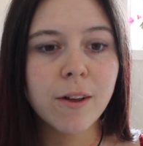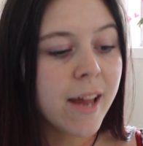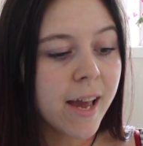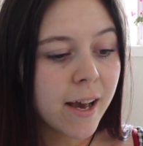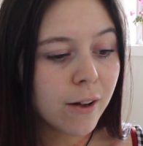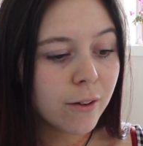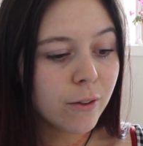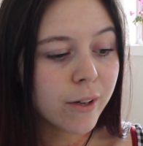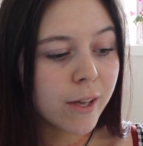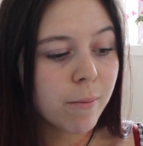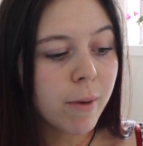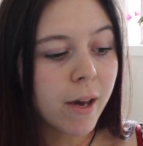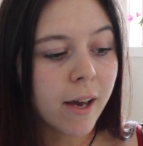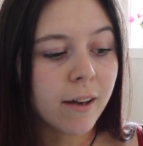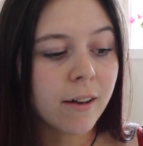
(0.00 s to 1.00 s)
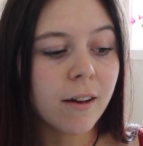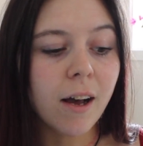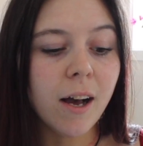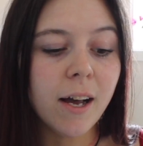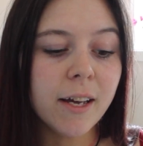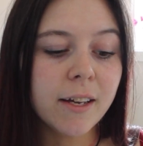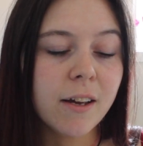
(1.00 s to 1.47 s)
Now, looking back,
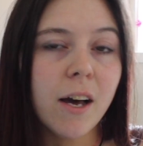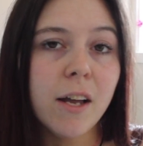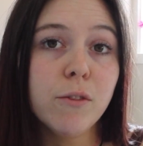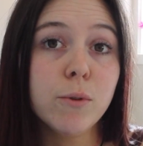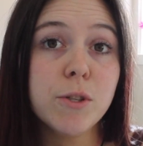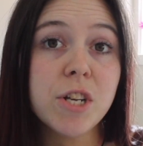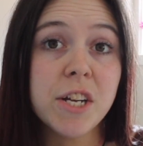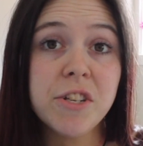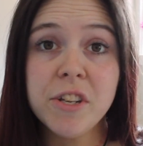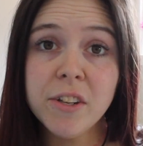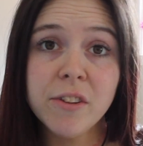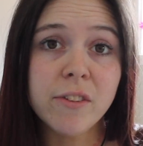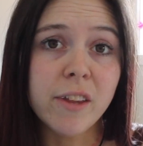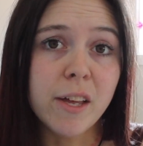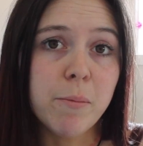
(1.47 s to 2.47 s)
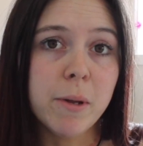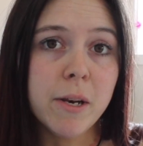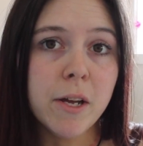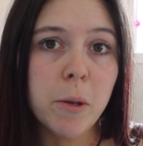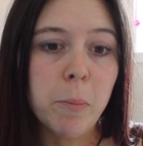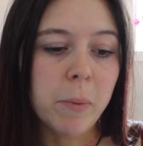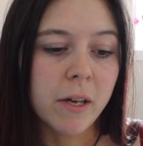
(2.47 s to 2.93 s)
I kind of wish I did sleep in
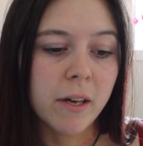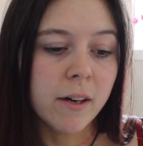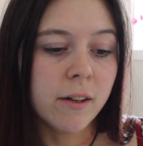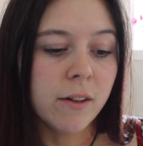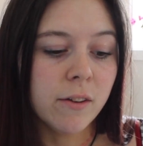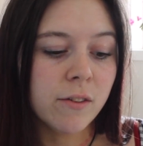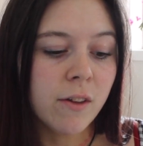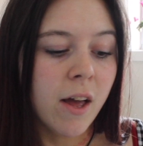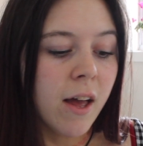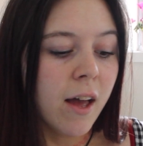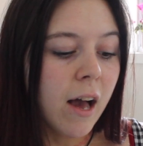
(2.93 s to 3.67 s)
it, because